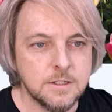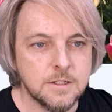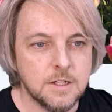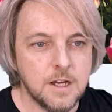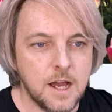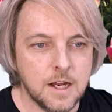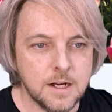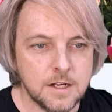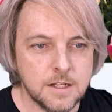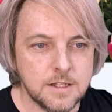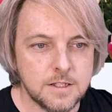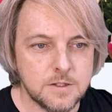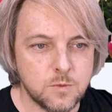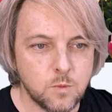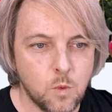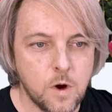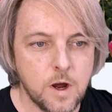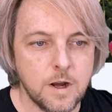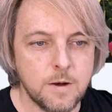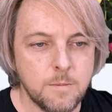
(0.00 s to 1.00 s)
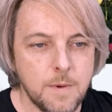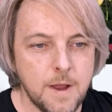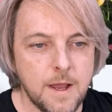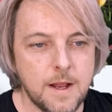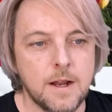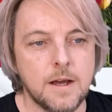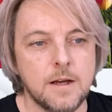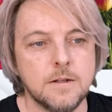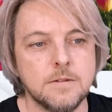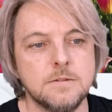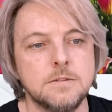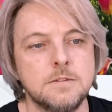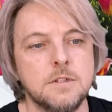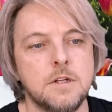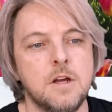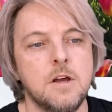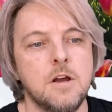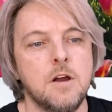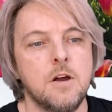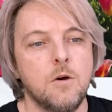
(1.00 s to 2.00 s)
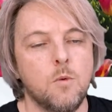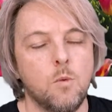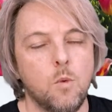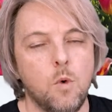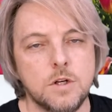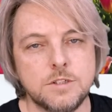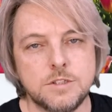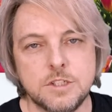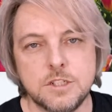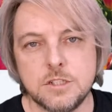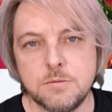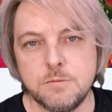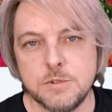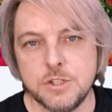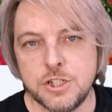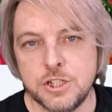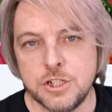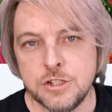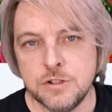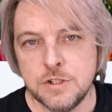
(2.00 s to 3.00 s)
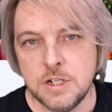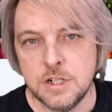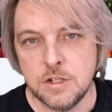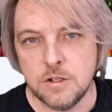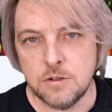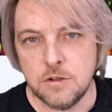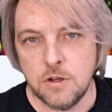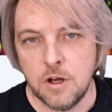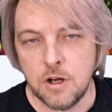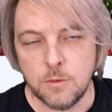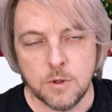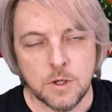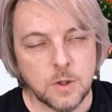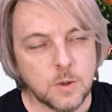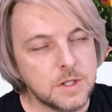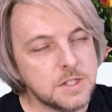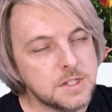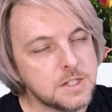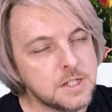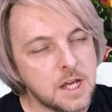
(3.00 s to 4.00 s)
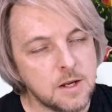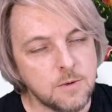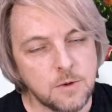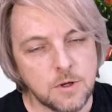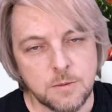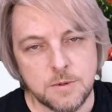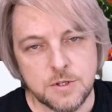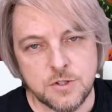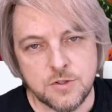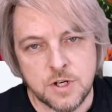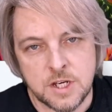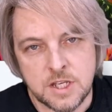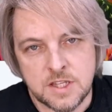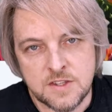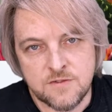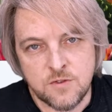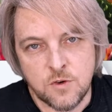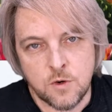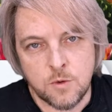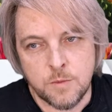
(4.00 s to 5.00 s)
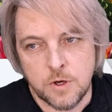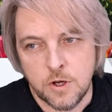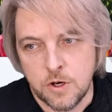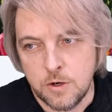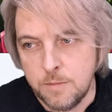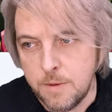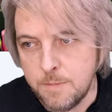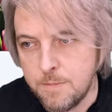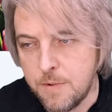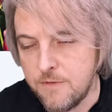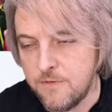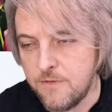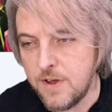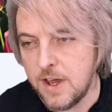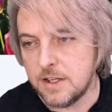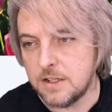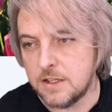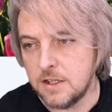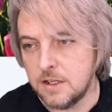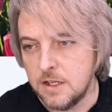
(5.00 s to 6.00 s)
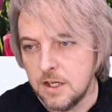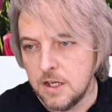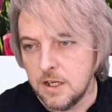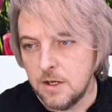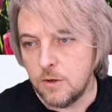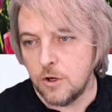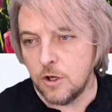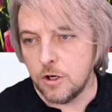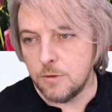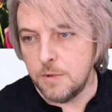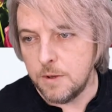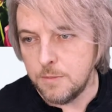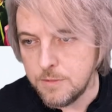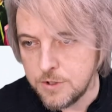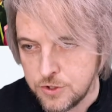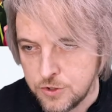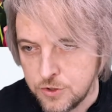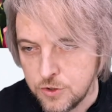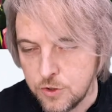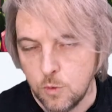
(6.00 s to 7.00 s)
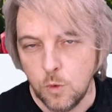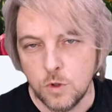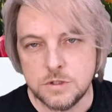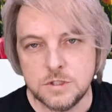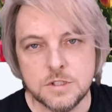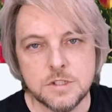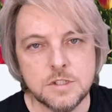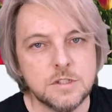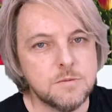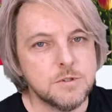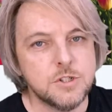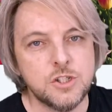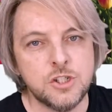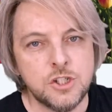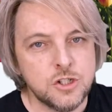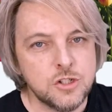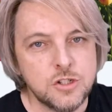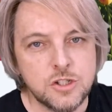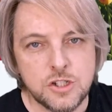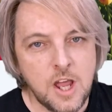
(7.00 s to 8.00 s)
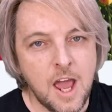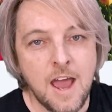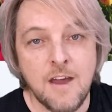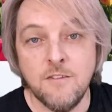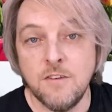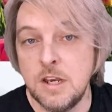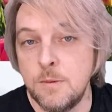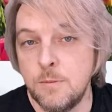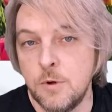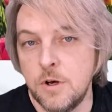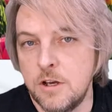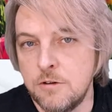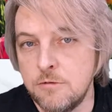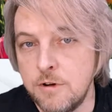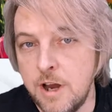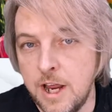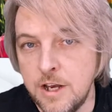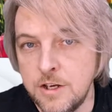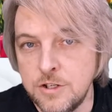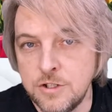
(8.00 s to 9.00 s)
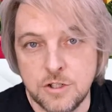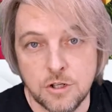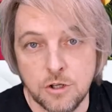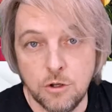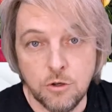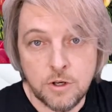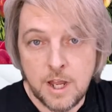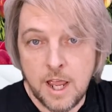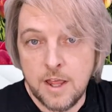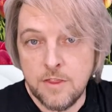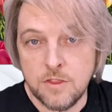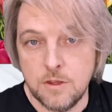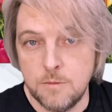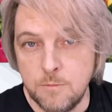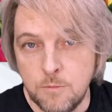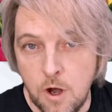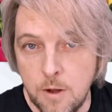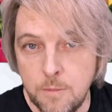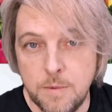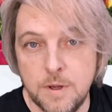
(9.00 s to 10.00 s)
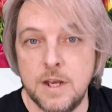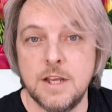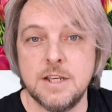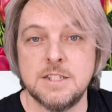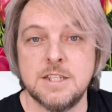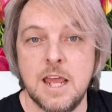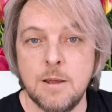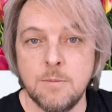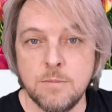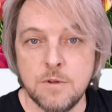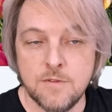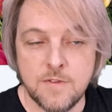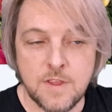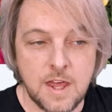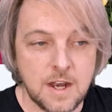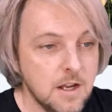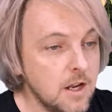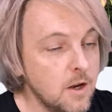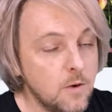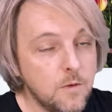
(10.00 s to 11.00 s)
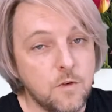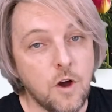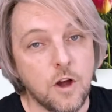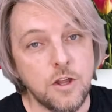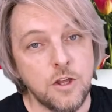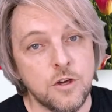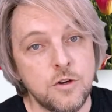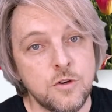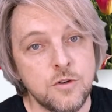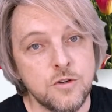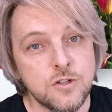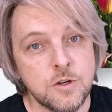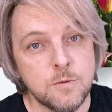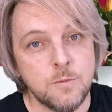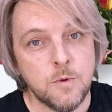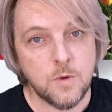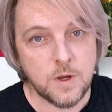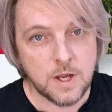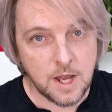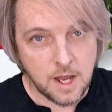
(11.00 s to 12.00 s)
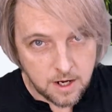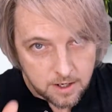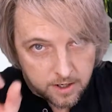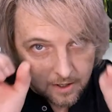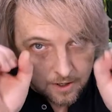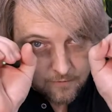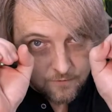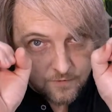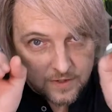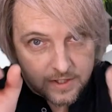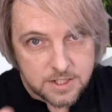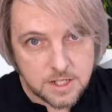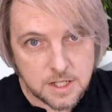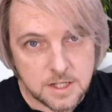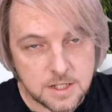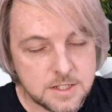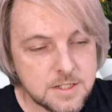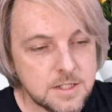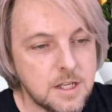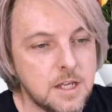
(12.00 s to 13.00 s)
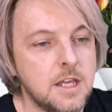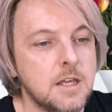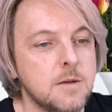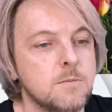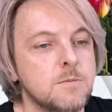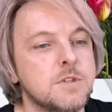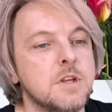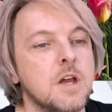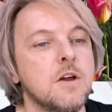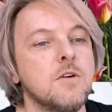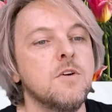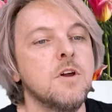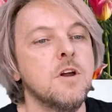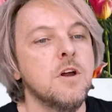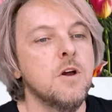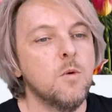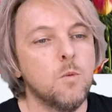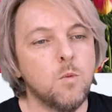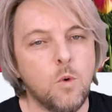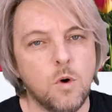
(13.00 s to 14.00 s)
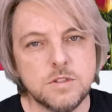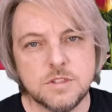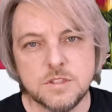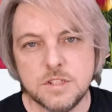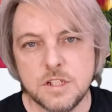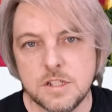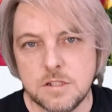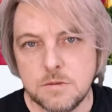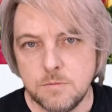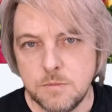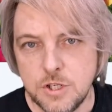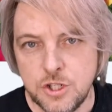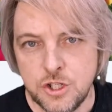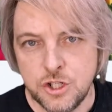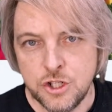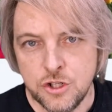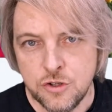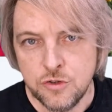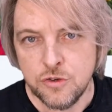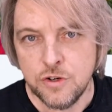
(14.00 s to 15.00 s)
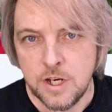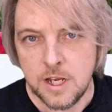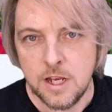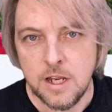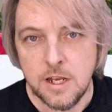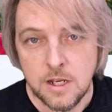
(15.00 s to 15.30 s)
under this one banner. What does maturity look like? We always say we've got to be transformed, we've got to be perfected, we've got to be mature. What does mature? Do you have anybody around you to look at that might be an example of that? We've got Yahusha, but we can't physically see him. So what does maturity